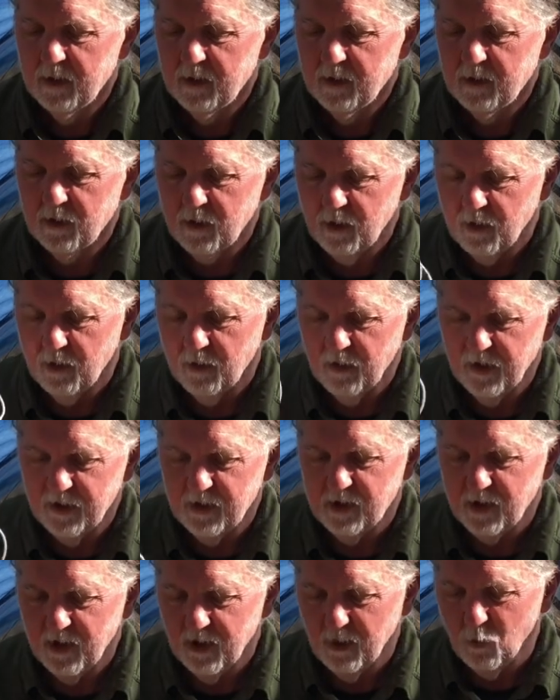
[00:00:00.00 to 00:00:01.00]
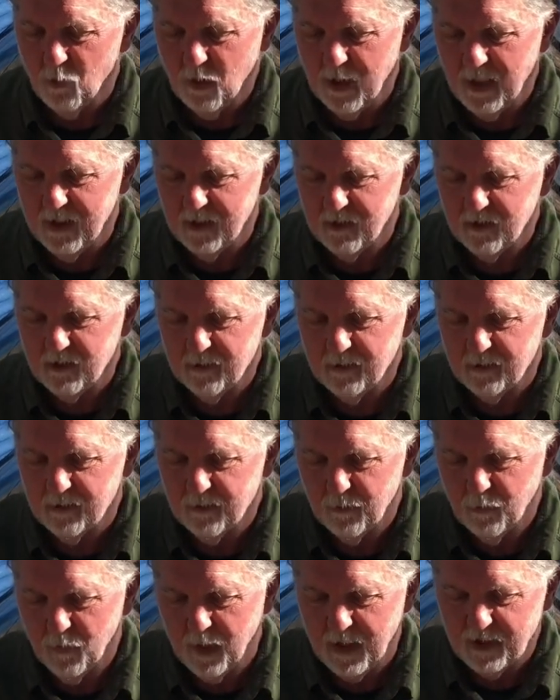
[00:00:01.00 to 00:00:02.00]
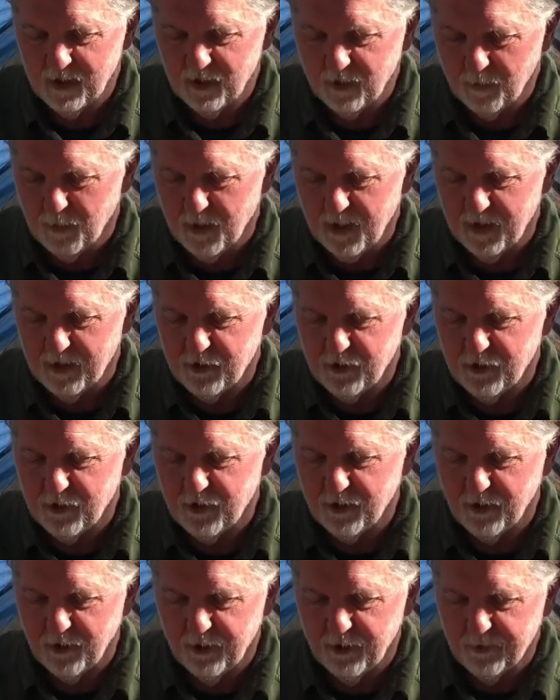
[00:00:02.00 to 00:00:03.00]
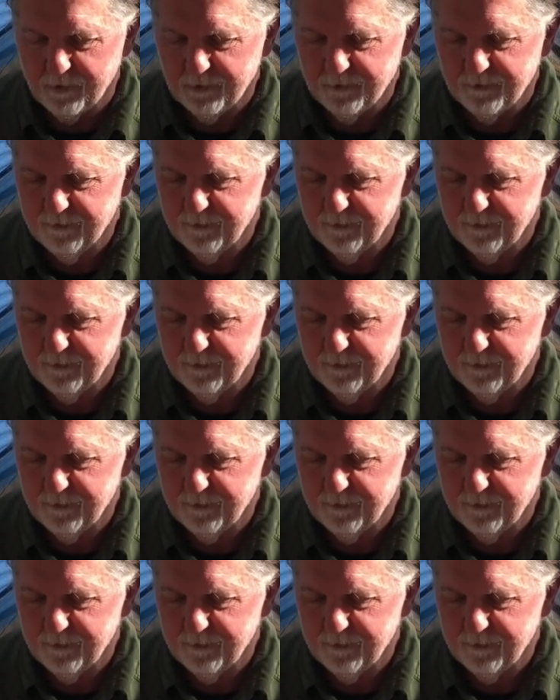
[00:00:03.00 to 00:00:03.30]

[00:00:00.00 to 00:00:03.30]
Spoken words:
So this thing weighs a bunch too.